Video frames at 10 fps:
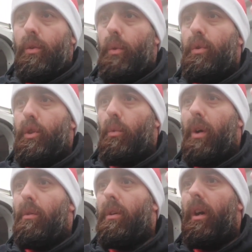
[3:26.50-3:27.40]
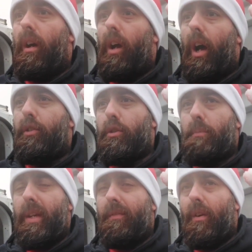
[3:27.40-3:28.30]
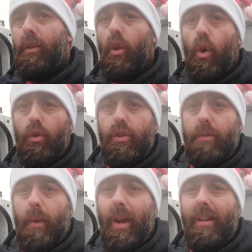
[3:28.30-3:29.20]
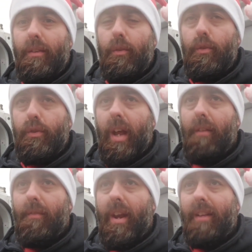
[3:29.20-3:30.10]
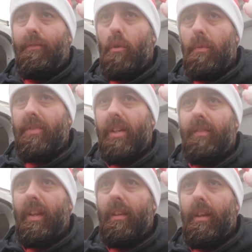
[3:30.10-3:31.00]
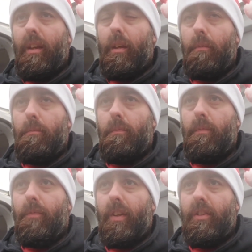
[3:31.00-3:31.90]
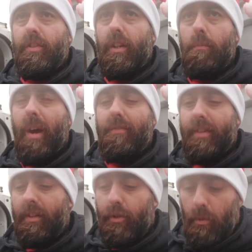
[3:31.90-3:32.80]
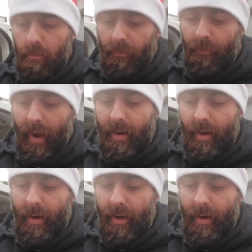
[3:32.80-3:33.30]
do as you will. I'd just be very cautious about anything that doesn't have any form of safety features in them. I've seen some